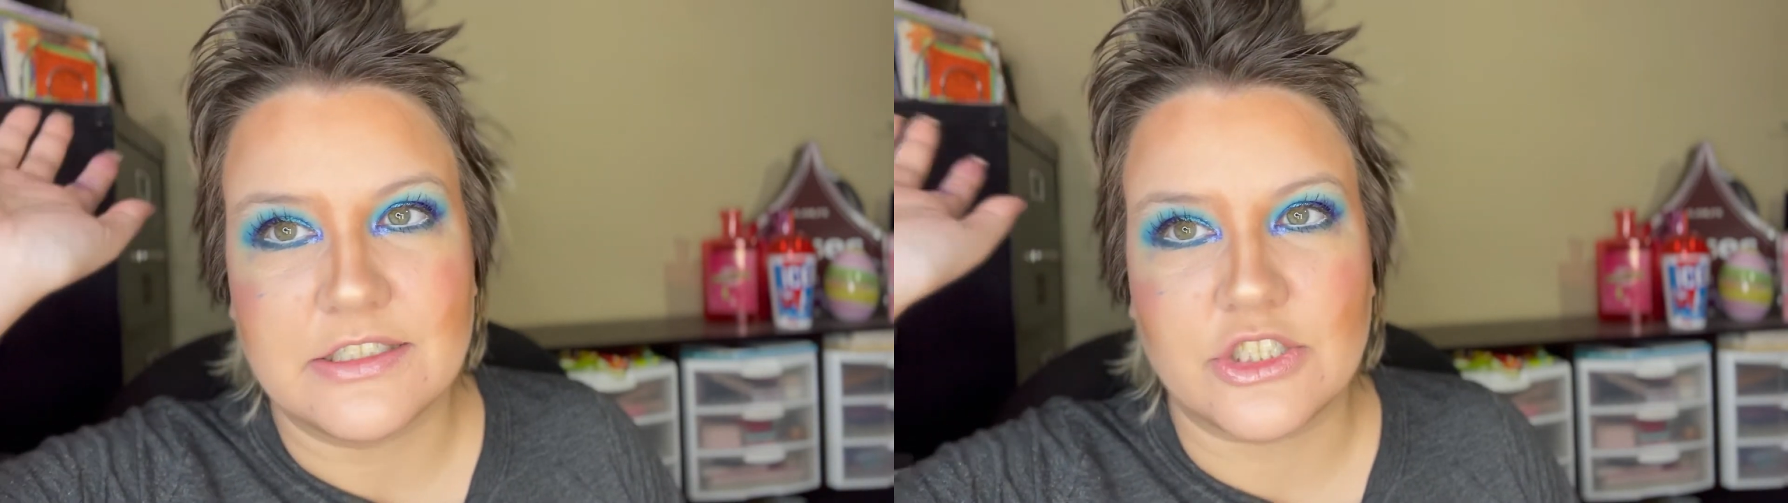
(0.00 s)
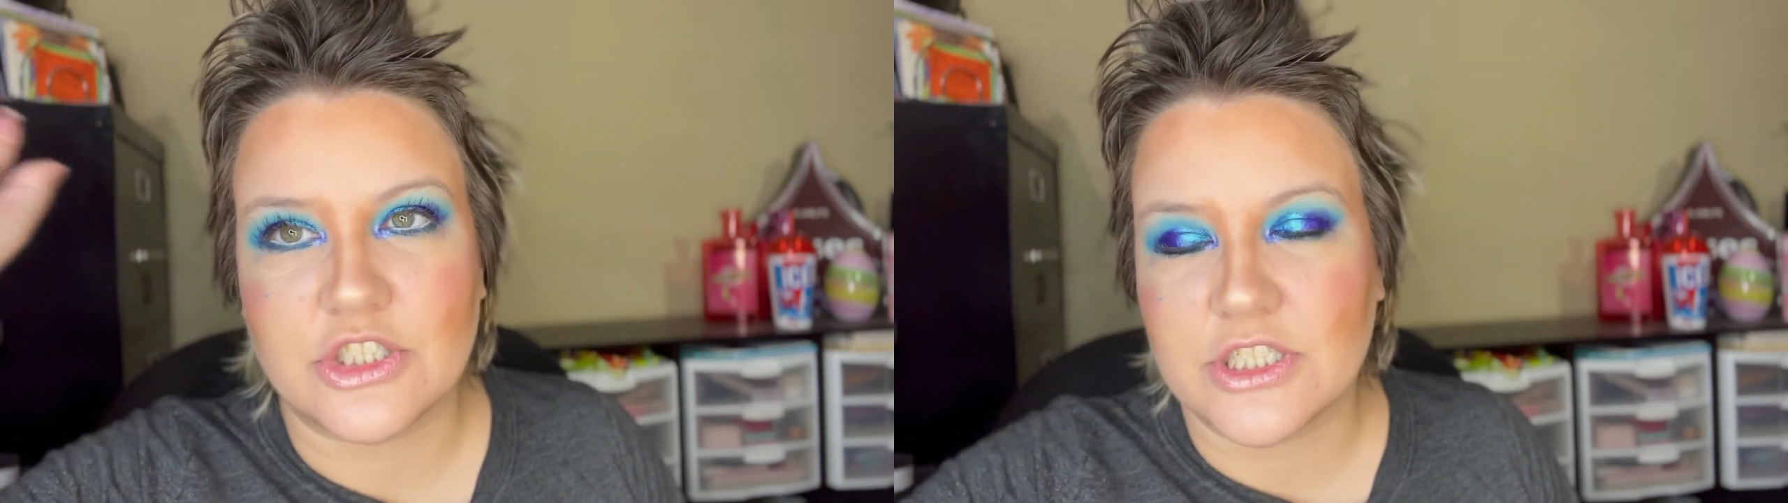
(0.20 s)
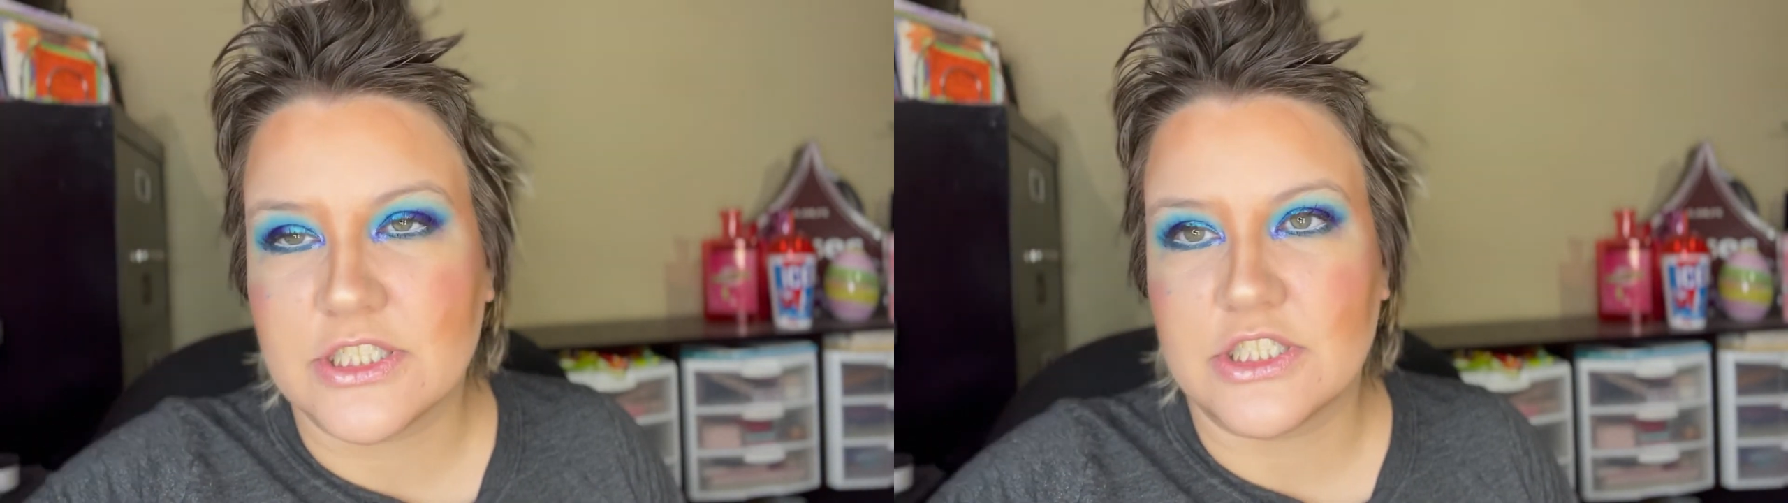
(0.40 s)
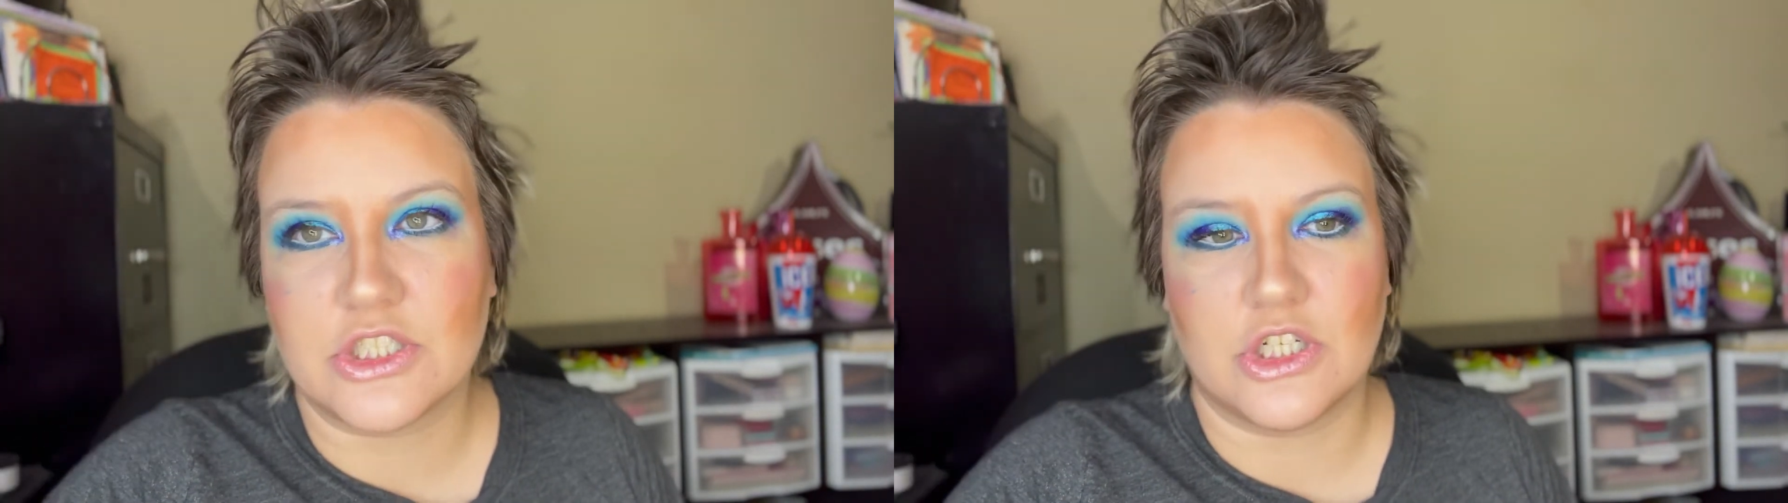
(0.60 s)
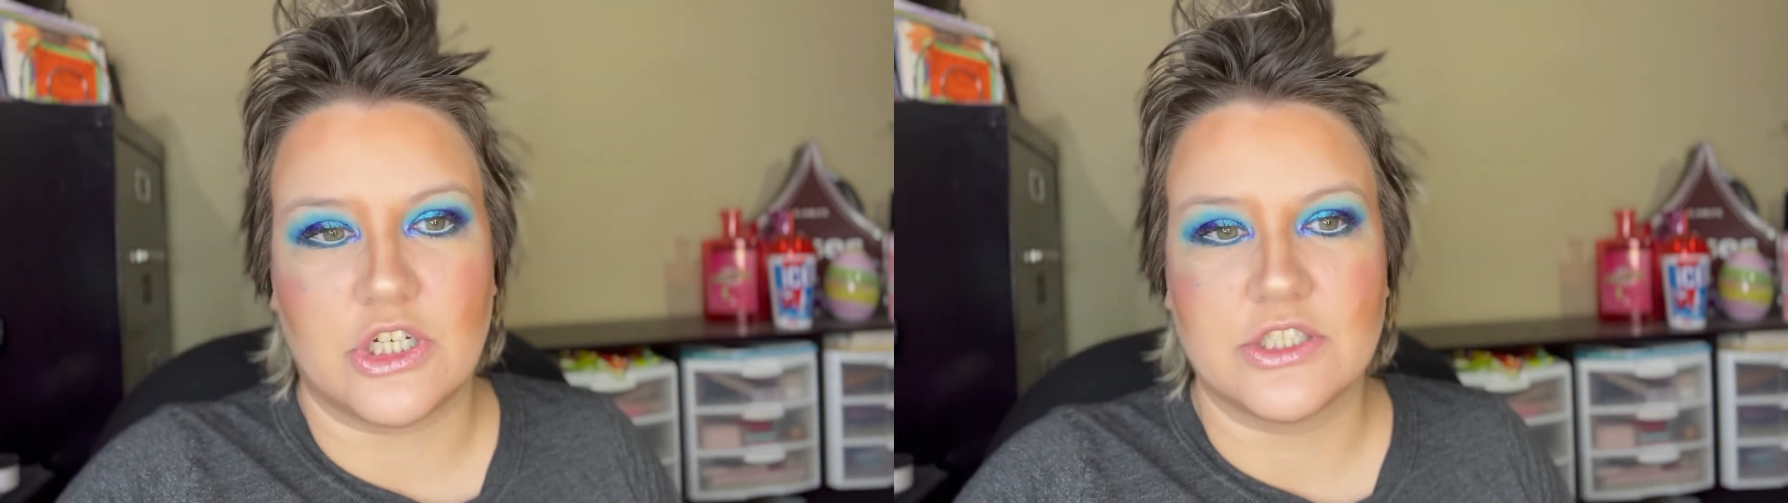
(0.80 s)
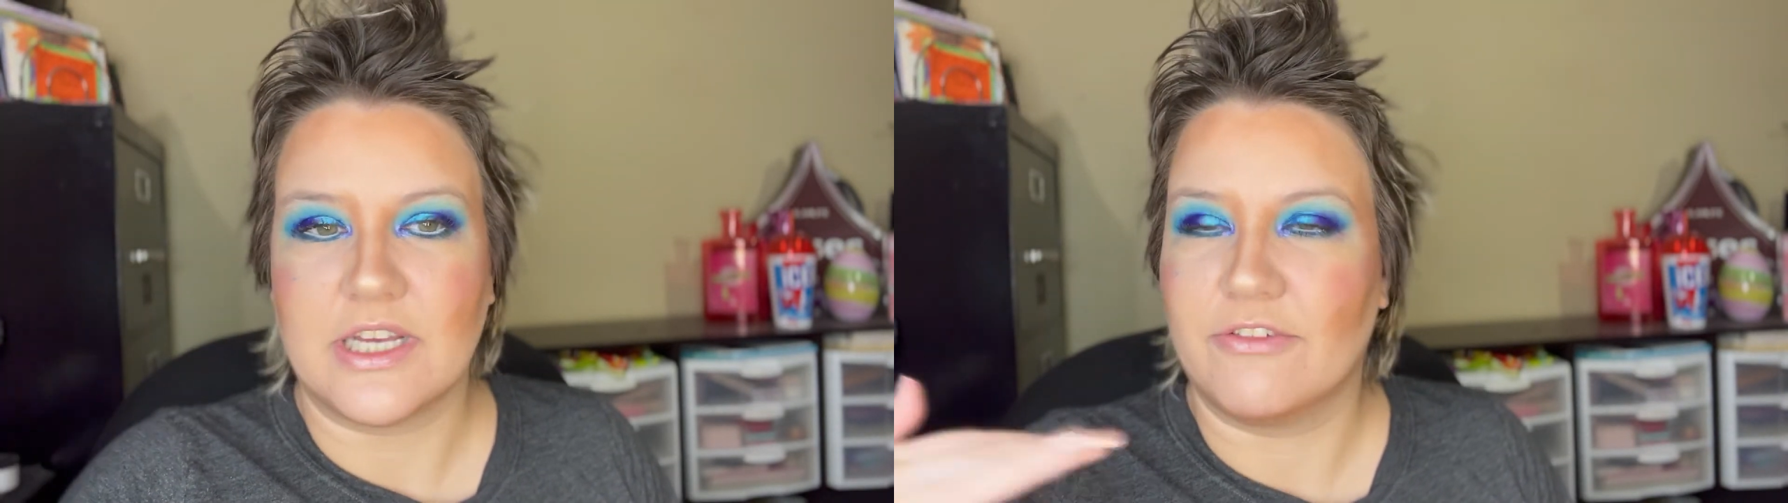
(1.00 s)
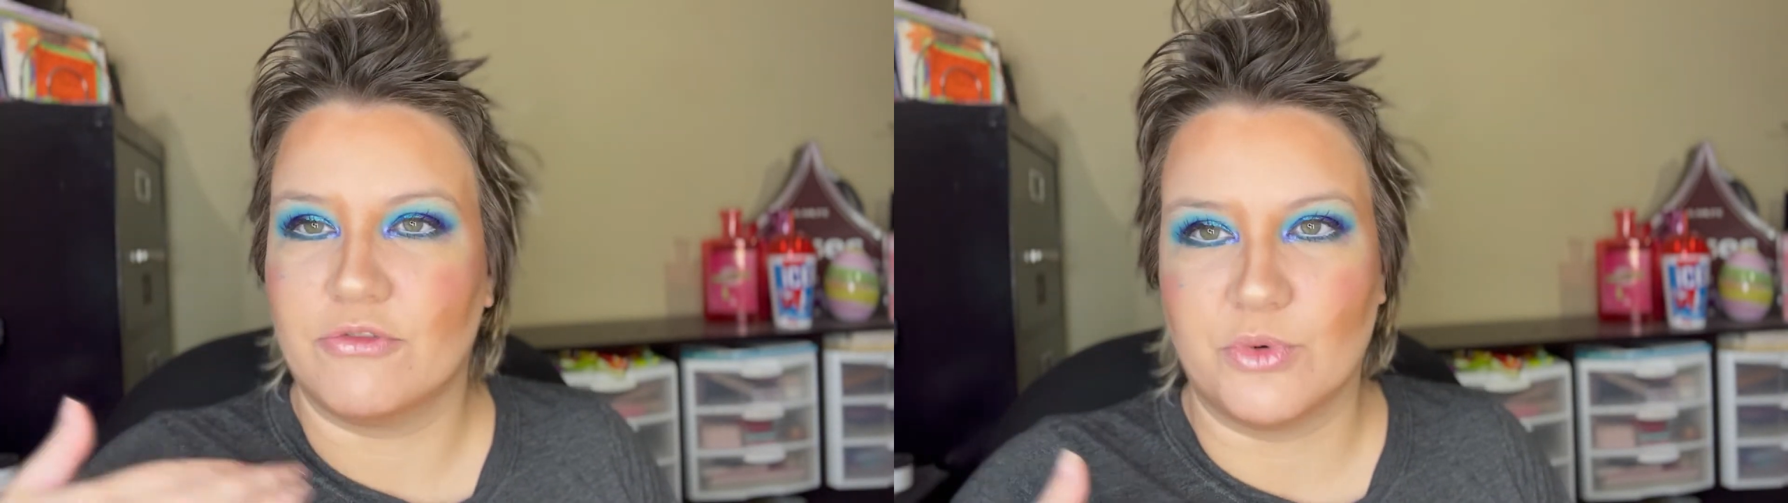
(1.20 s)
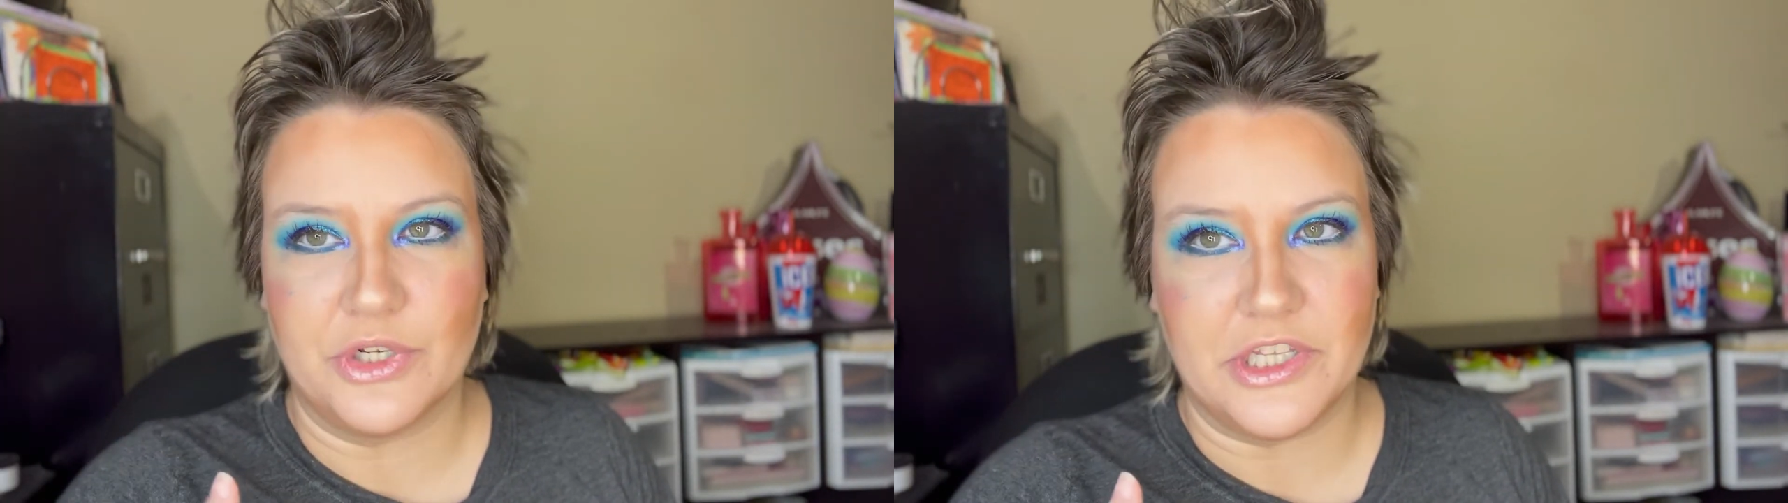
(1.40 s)
just a gloss I've
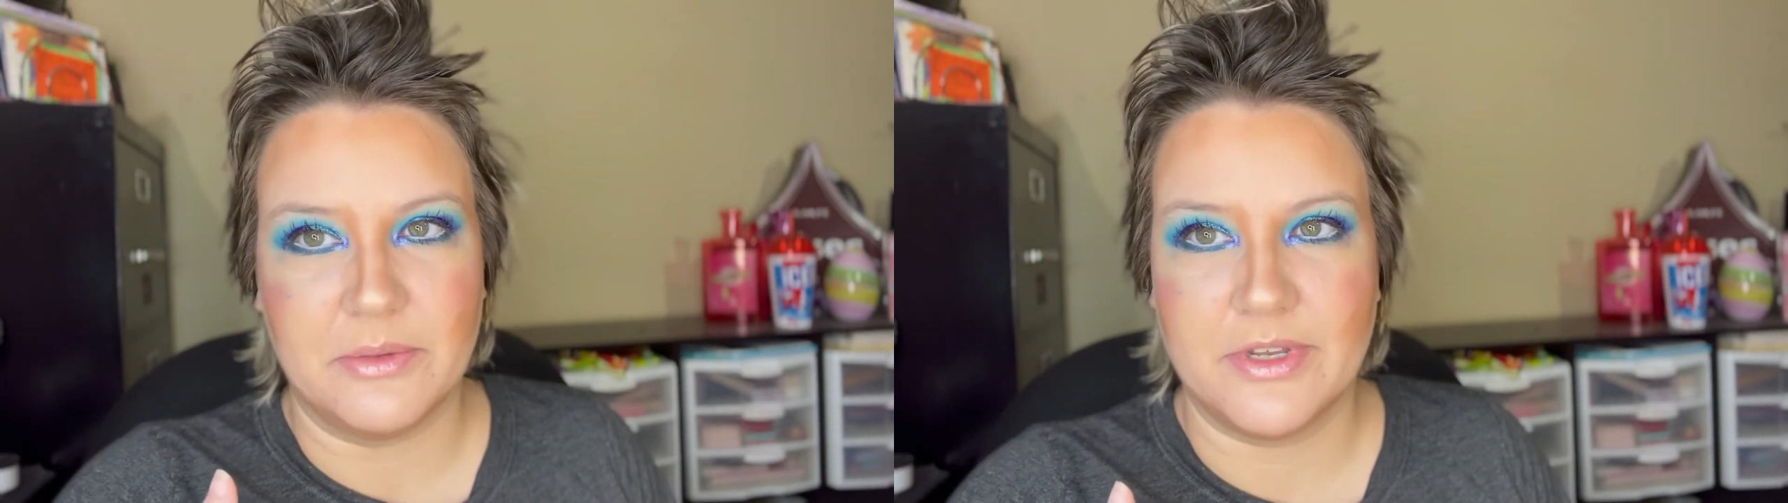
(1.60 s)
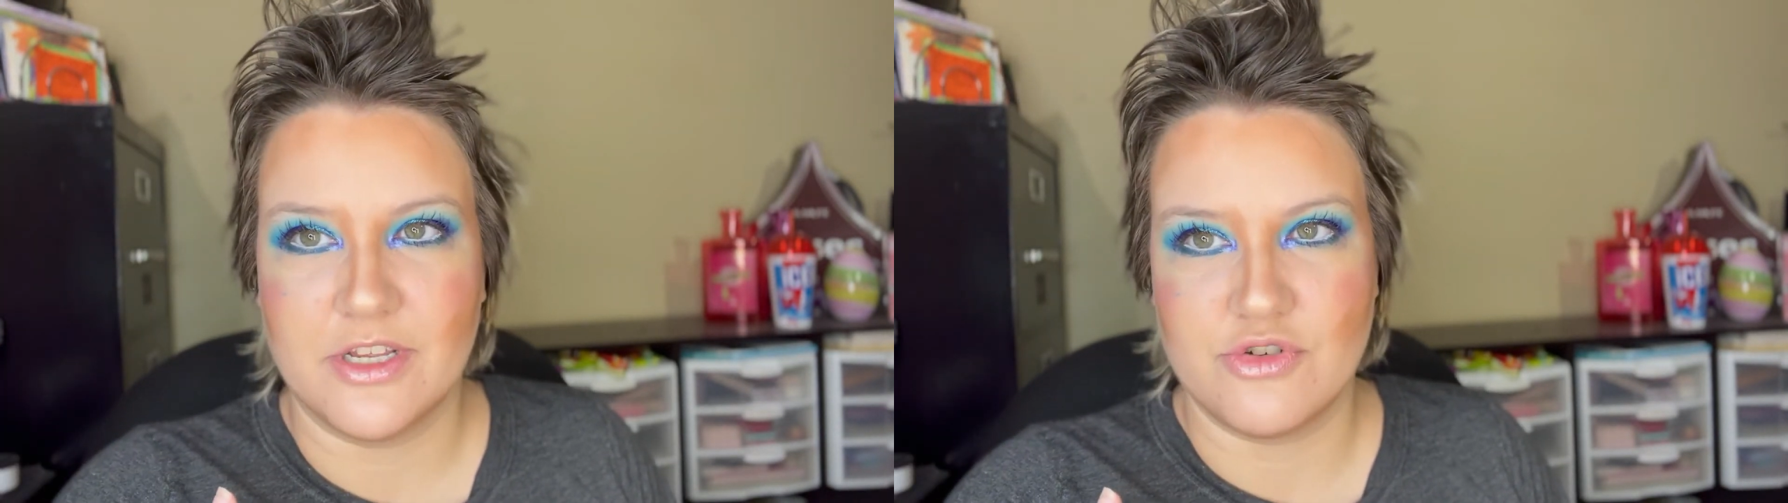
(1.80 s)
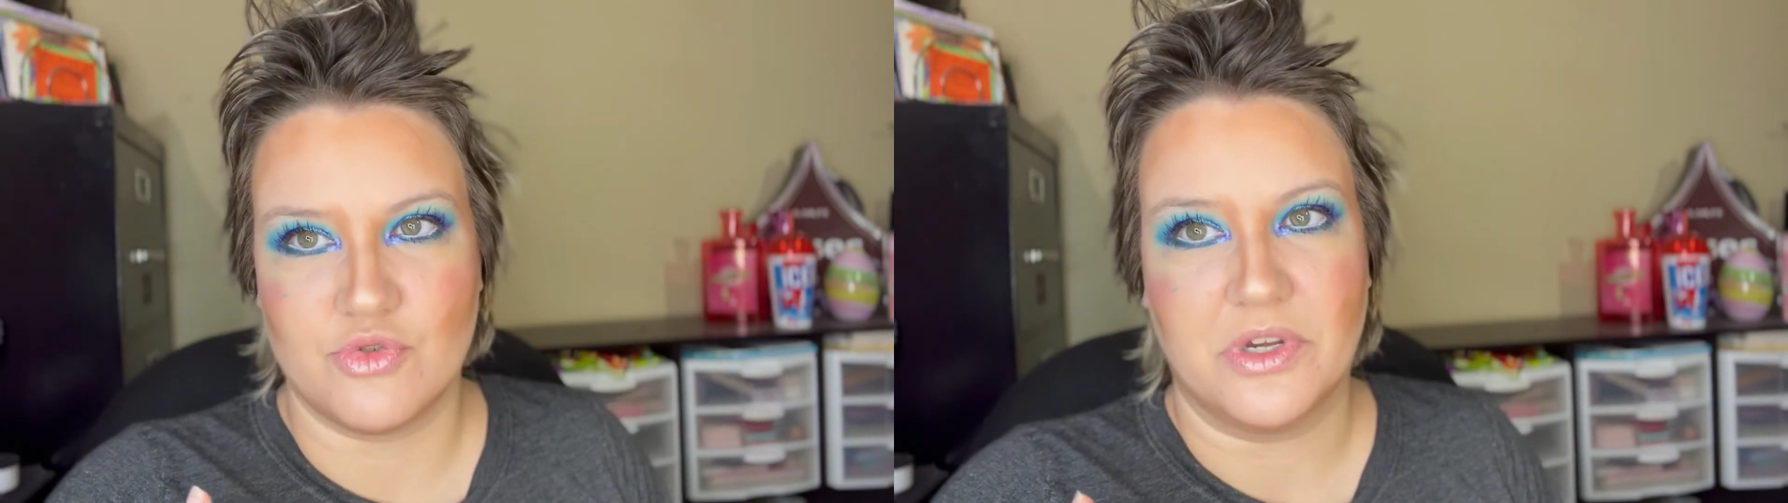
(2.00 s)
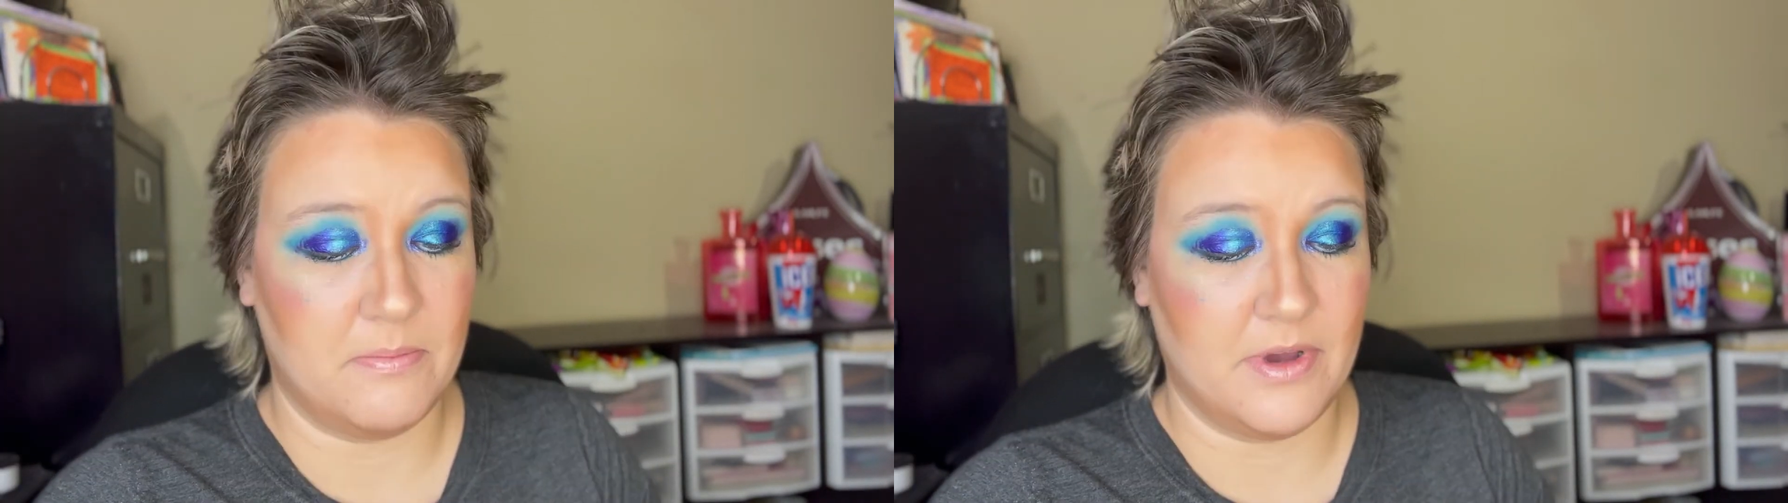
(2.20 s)
really been enjoying.